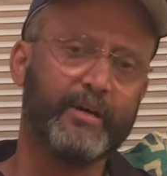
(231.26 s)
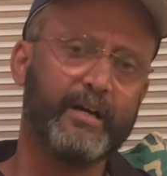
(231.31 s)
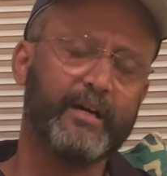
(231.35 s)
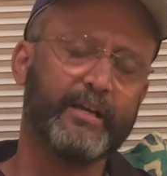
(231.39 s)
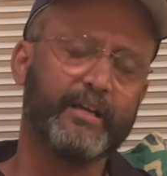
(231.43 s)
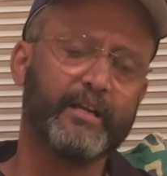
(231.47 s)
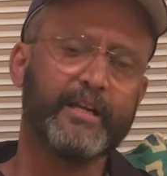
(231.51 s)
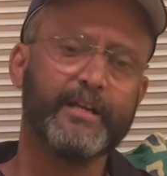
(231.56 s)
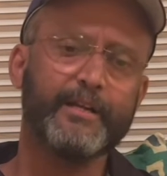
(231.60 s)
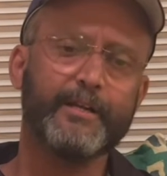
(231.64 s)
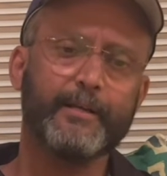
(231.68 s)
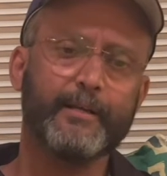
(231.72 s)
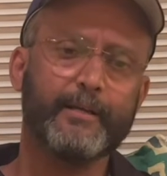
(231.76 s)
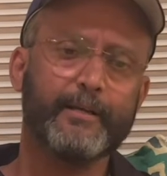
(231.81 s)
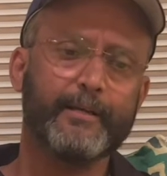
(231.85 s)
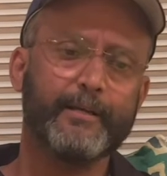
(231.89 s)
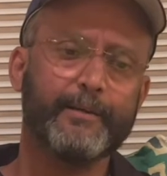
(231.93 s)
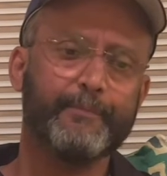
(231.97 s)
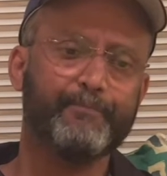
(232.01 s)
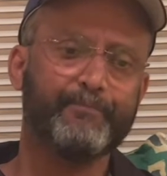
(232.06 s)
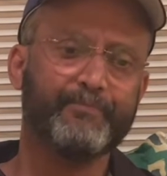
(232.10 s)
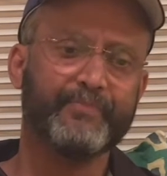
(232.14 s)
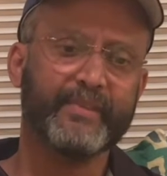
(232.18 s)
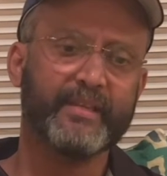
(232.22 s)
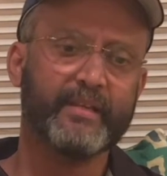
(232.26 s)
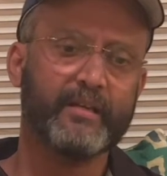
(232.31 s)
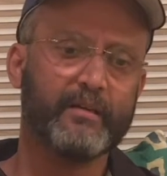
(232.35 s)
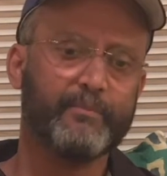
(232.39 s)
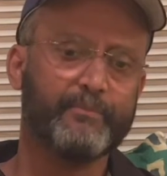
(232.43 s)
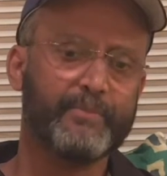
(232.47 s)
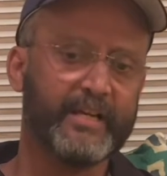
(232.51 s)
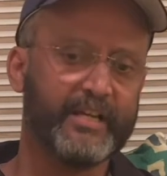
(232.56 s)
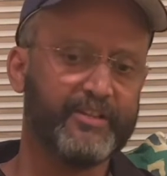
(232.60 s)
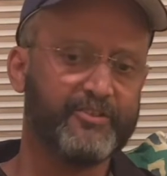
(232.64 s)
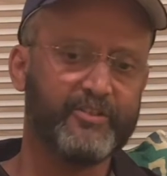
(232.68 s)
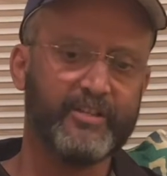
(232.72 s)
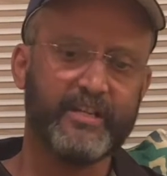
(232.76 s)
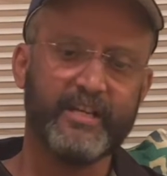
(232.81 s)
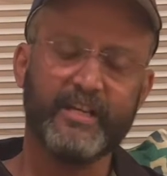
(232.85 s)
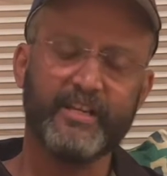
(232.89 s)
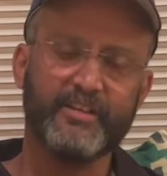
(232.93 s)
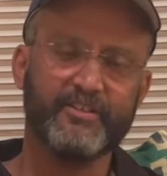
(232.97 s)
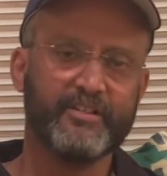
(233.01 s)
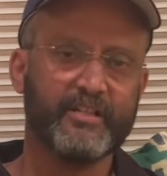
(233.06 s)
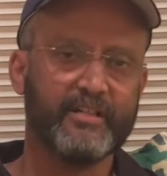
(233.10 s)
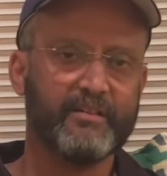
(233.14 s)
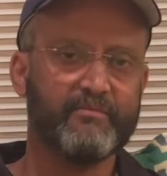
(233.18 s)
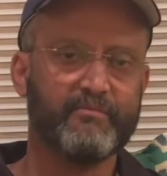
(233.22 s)
and
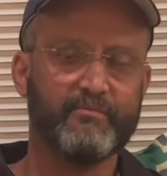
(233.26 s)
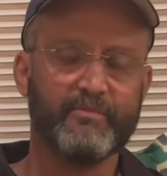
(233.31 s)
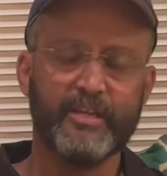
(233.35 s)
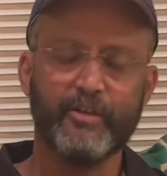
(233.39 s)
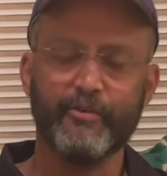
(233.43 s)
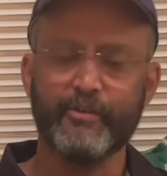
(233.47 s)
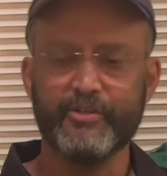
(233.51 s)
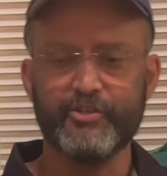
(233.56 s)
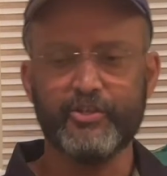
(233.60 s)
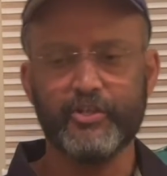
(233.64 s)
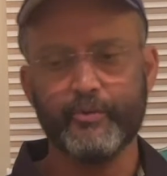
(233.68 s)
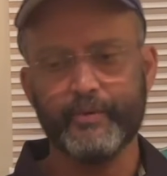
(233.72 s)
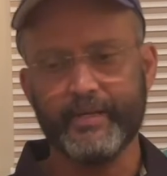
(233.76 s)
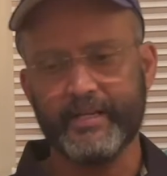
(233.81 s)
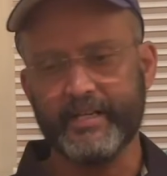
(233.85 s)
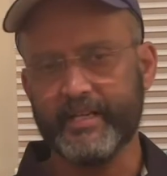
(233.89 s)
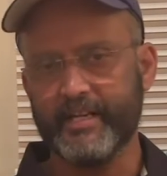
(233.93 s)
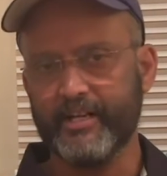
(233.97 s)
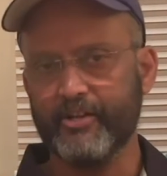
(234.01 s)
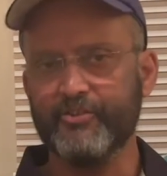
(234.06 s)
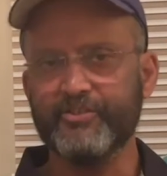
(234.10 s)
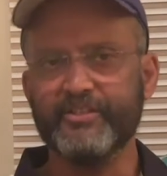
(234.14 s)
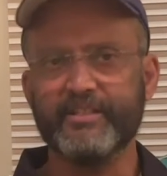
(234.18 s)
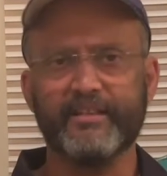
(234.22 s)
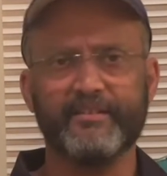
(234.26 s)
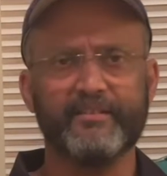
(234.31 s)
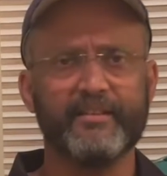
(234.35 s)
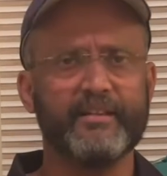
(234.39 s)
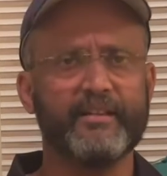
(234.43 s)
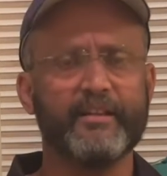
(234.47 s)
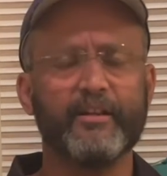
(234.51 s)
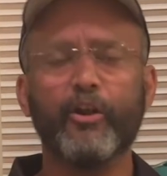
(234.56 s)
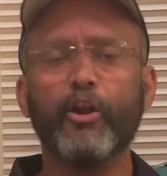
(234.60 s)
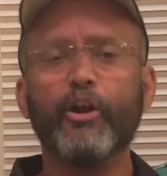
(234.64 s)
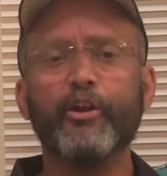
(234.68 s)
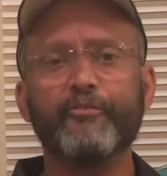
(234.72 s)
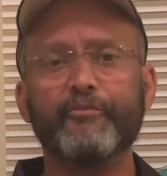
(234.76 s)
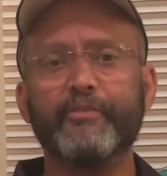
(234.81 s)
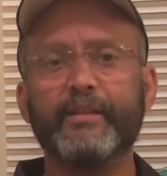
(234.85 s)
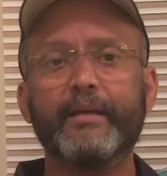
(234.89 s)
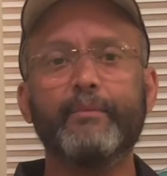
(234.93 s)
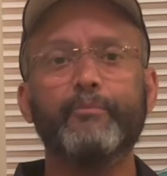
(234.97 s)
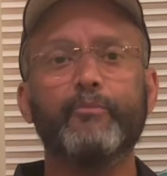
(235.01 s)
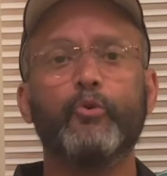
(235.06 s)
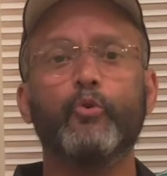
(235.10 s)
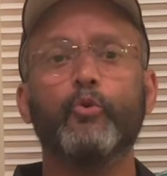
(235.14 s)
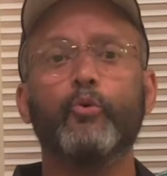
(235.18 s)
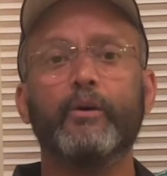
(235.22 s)
Prajnesh and even Jivan Nedunchandran, there are a lot of
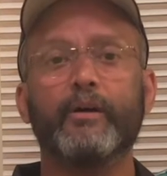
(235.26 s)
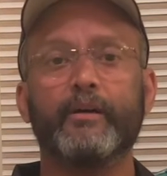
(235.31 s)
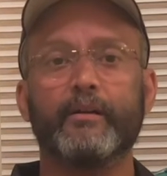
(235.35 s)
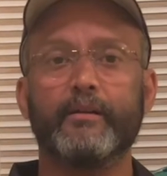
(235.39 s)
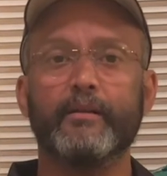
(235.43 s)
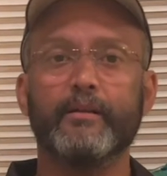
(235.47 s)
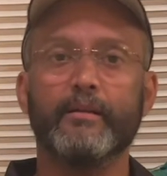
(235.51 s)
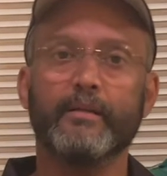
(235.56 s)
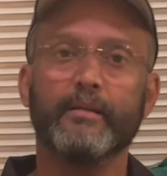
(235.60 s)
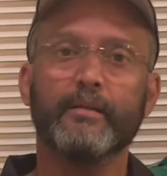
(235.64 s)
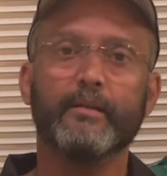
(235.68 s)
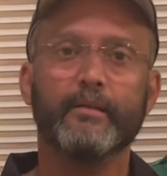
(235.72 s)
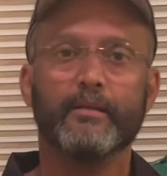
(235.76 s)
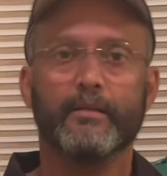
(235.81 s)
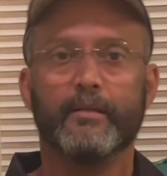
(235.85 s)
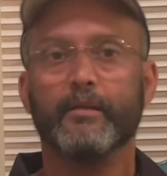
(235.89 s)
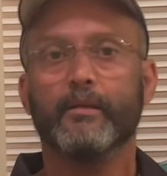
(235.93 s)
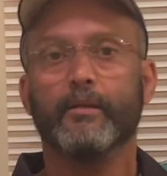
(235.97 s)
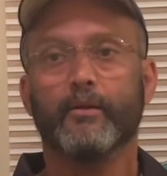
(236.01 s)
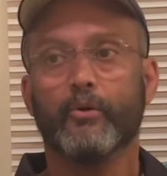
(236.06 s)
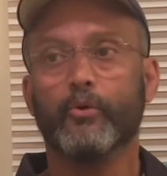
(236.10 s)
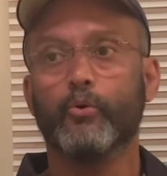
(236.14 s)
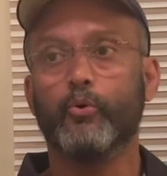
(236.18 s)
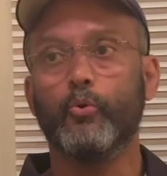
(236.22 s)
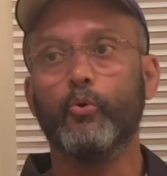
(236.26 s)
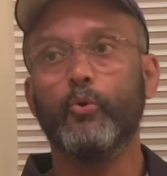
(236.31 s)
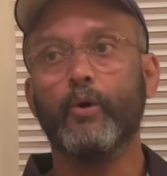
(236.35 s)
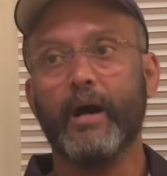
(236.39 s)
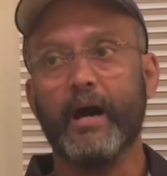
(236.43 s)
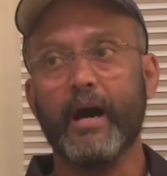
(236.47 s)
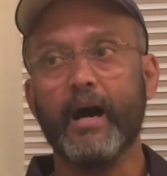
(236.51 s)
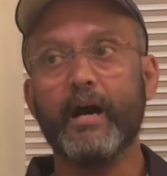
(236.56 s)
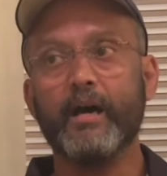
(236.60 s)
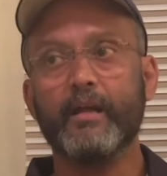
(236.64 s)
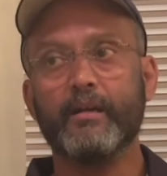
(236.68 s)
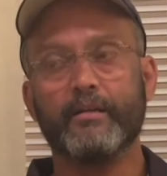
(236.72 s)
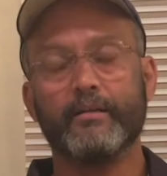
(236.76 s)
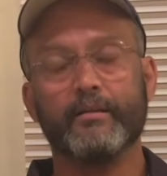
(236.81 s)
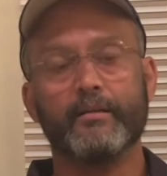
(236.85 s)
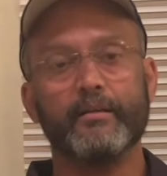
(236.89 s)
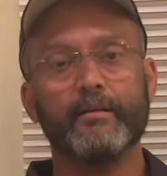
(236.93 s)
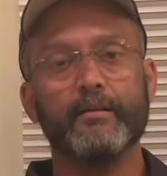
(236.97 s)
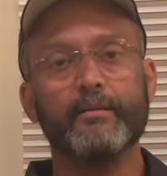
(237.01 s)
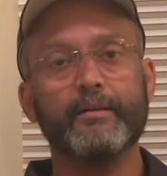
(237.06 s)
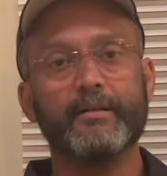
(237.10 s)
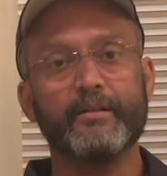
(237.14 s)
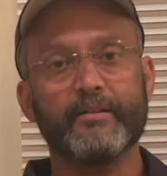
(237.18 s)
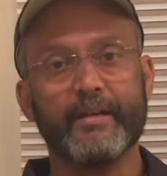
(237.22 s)
them who are
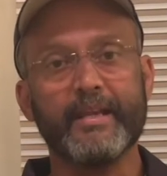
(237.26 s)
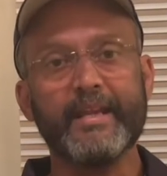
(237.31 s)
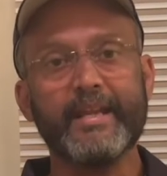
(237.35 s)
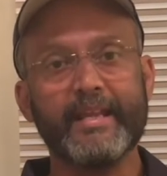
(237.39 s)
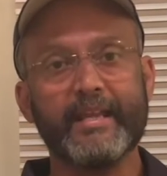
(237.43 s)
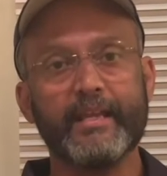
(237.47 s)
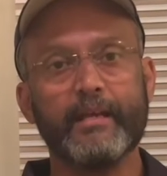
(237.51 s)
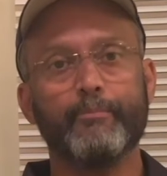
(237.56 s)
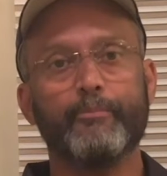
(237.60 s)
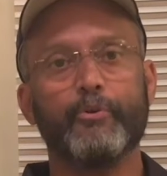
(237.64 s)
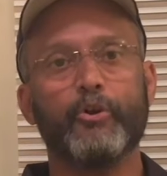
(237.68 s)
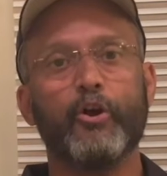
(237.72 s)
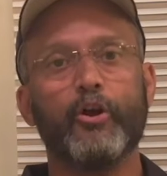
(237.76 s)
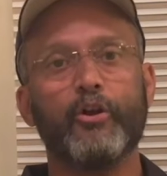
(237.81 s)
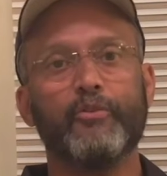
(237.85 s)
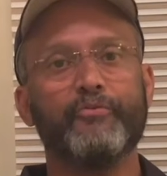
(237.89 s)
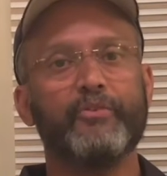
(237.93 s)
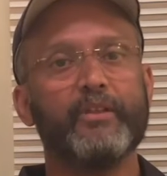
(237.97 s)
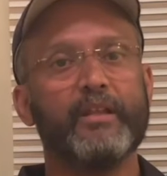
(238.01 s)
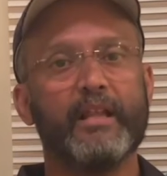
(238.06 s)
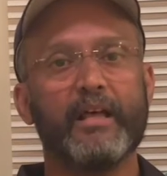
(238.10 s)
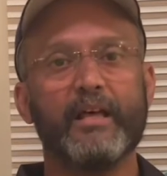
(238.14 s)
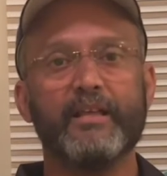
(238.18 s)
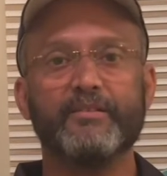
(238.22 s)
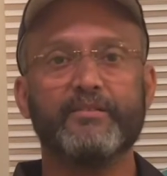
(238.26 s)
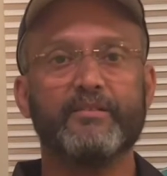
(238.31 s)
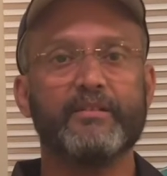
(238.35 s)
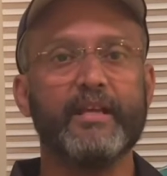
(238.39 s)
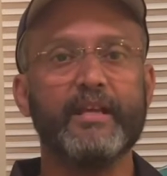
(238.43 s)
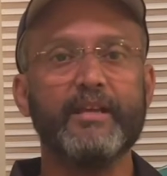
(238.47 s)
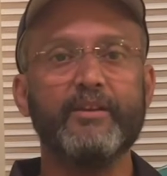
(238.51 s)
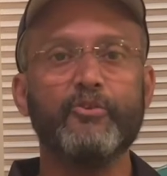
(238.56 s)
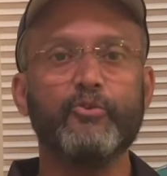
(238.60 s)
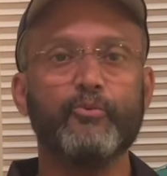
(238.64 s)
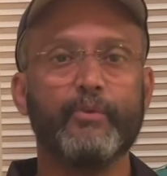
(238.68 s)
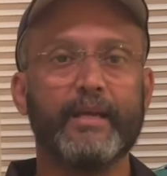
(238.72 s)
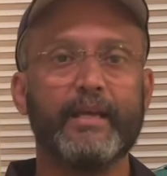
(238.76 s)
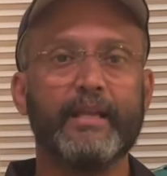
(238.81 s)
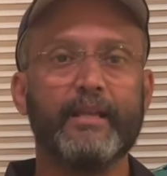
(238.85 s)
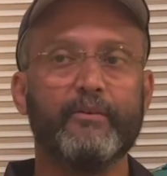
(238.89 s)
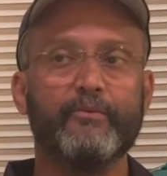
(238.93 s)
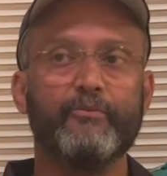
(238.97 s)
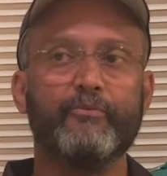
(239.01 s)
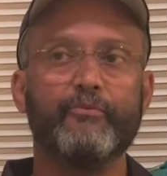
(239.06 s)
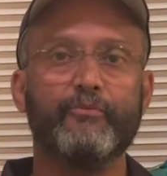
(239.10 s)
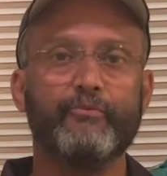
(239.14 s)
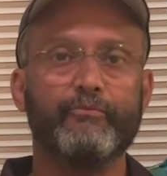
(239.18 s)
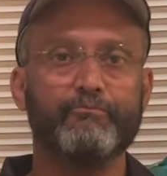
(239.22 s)
training abroad for the last 10,
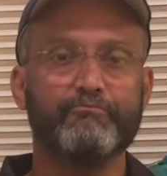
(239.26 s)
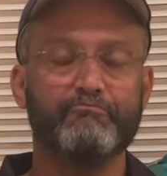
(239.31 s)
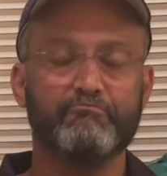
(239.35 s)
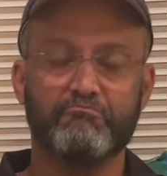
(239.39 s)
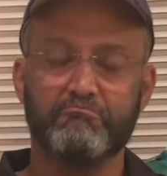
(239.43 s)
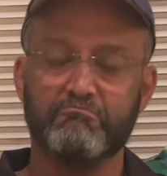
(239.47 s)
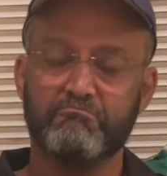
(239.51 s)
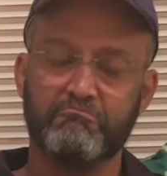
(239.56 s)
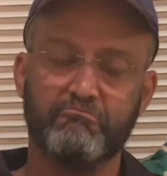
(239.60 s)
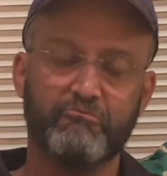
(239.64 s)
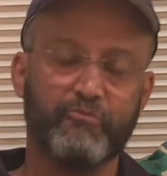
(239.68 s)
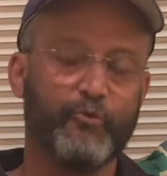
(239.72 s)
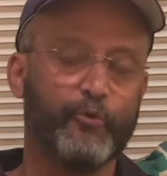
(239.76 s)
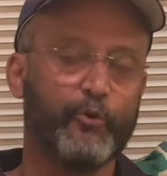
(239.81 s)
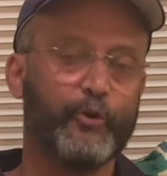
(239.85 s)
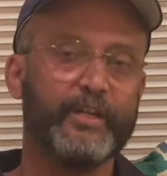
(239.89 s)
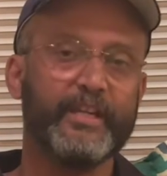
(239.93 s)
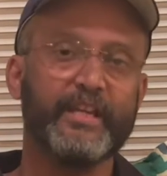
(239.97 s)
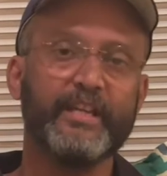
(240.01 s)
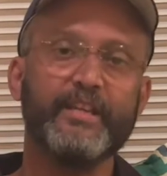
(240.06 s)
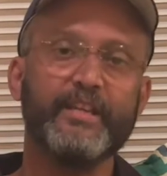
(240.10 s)
12, 14